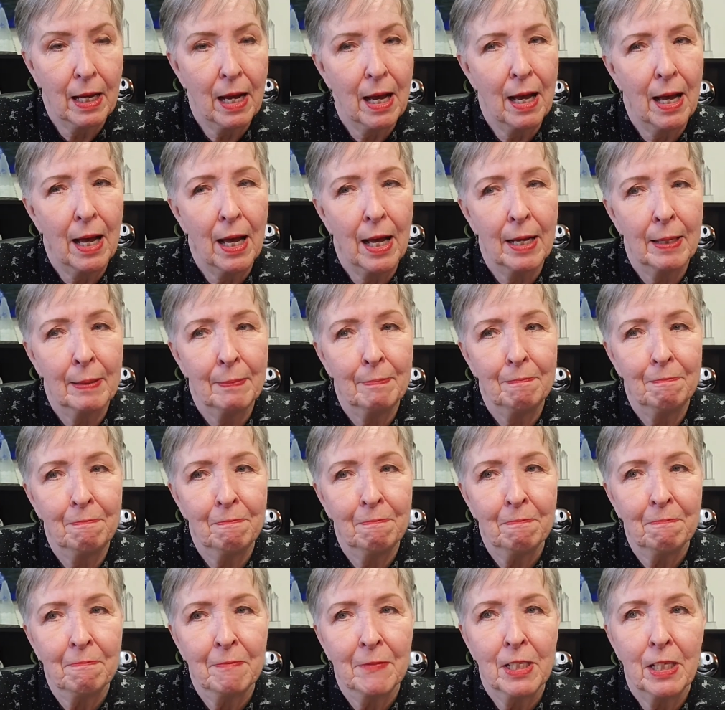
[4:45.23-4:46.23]
Um,
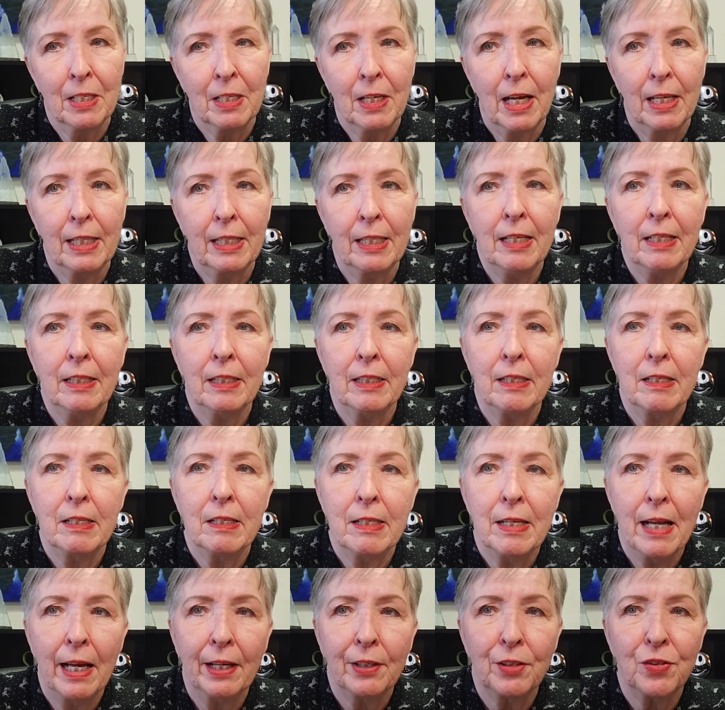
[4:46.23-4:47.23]
I think the
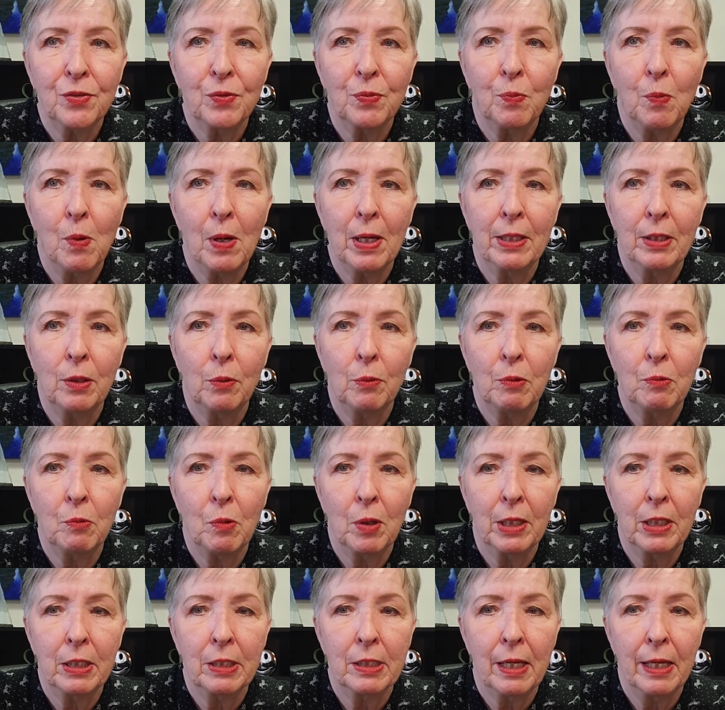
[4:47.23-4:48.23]
next one that we
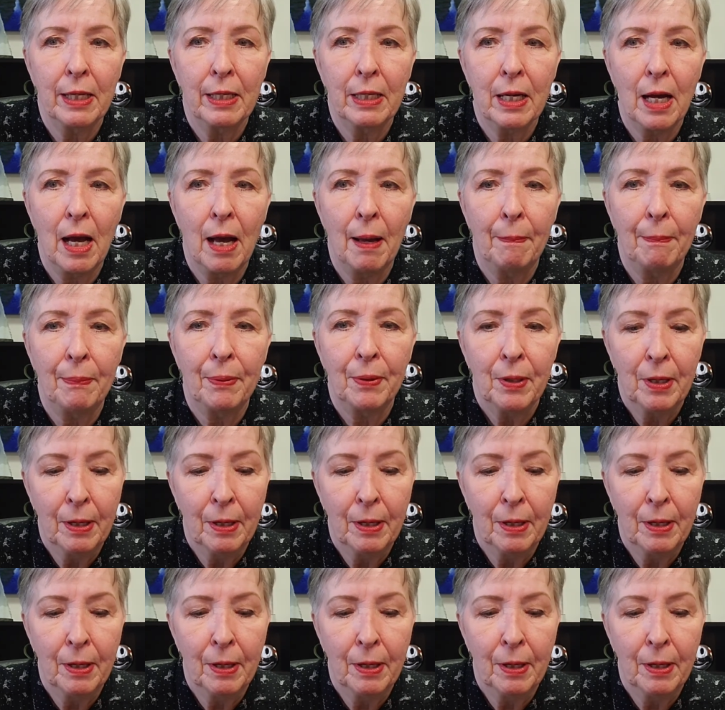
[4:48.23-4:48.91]
want to take up